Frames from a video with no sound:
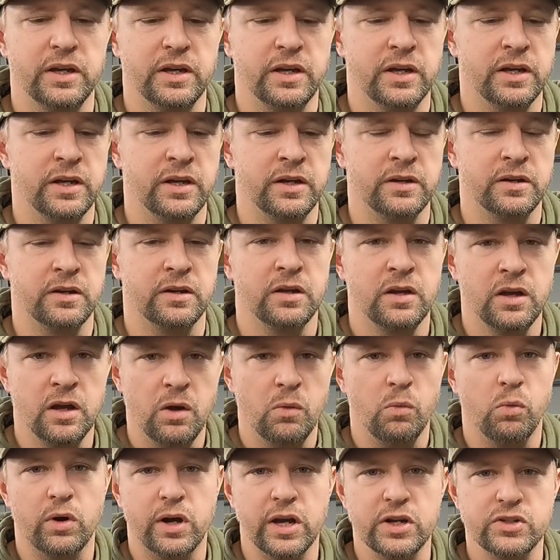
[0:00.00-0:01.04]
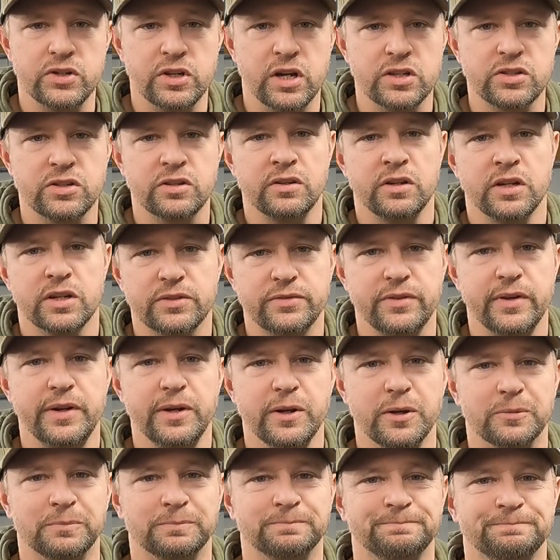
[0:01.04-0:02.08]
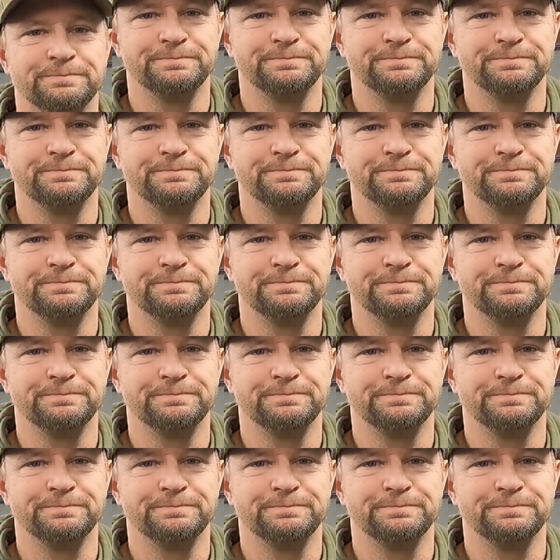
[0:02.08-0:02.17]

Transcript: and we'll catch you guys on the next video.